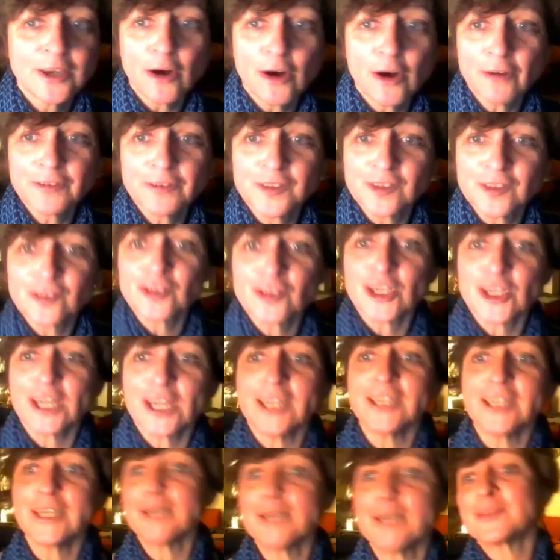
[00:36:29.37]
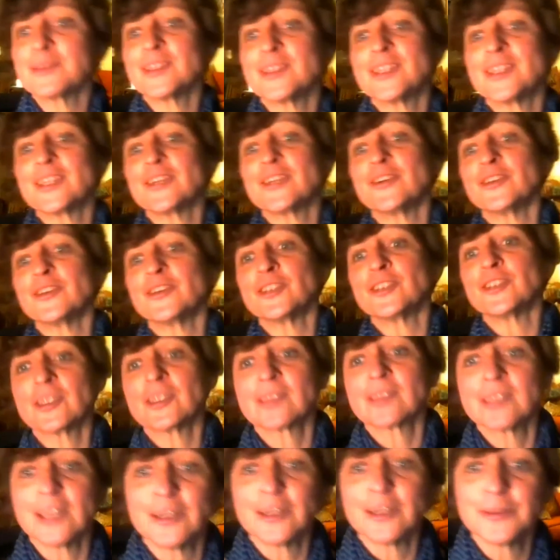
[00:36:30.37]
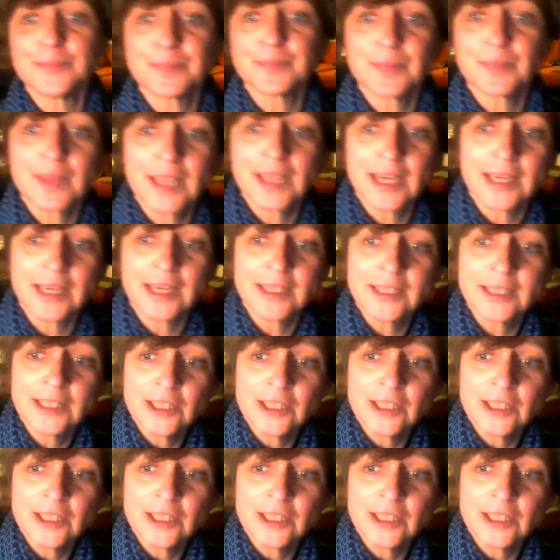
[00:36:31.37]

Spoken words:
office chair I'm sitting on just now. Yeah.